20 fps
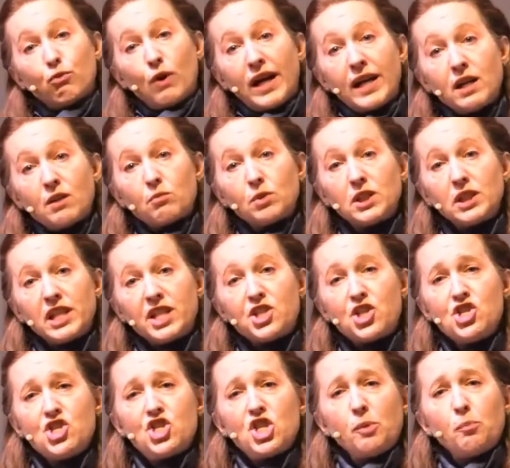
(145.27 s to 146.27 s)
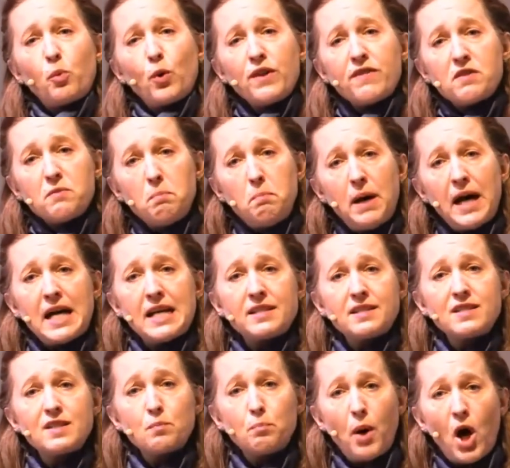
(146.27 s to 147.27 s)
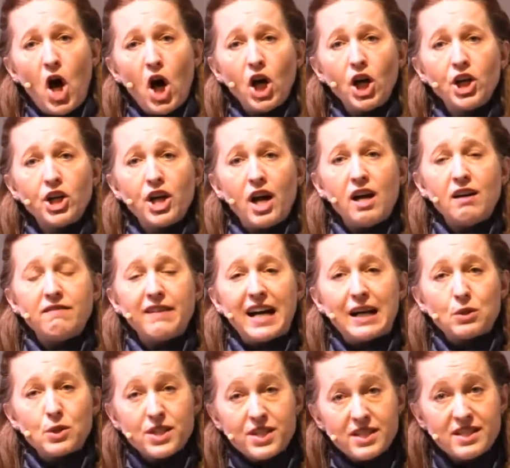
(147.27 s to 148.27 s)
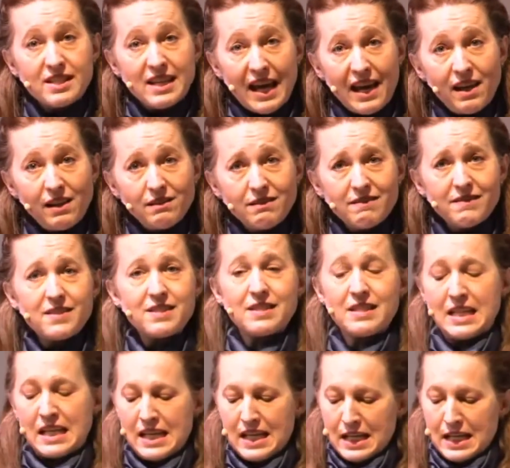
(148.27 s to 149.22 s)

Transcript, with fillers: right relationship with the best part of ourselves,